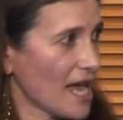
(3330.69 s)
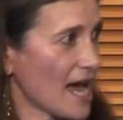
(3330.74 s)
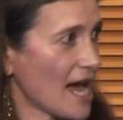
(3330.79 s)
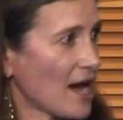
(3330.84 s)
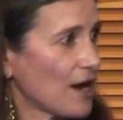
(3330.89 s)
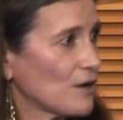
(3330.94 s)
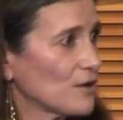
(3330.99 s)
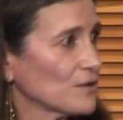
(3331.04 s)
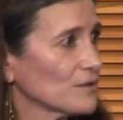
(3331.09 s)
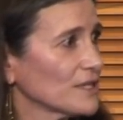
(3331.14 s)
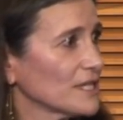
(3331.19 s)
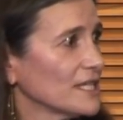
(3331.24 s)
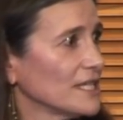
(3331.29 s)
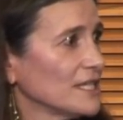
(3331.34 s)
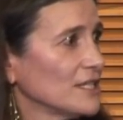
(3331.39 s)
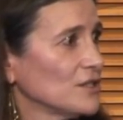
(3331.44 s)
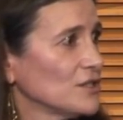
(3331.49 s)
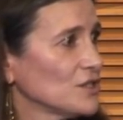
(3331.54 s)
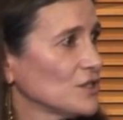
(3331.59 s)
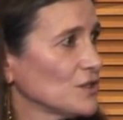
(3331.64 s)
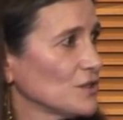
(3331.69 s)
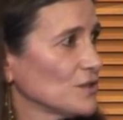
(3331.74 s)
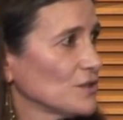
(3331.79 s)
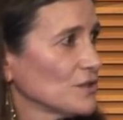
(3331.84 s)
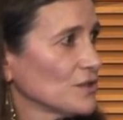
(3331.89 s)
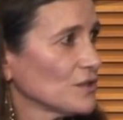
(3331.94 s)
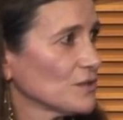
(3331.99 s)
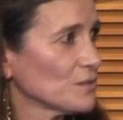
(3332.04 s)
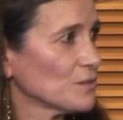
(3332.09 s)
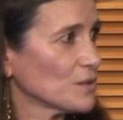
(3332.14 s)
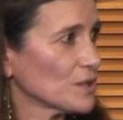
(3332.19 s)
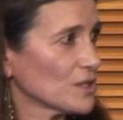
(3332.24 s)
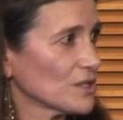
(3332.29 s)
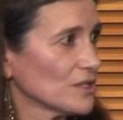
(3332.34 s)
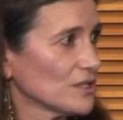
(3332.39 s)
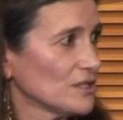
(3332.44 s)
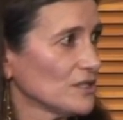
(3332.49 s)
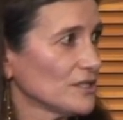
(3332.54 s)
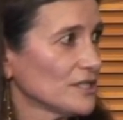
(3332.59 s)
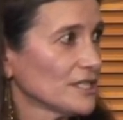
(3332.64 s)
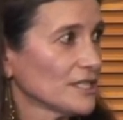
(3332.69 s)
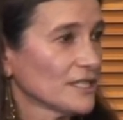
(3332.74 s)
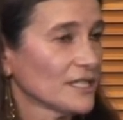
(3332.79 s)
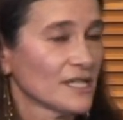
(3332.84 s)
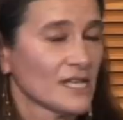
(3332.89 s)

out into the world,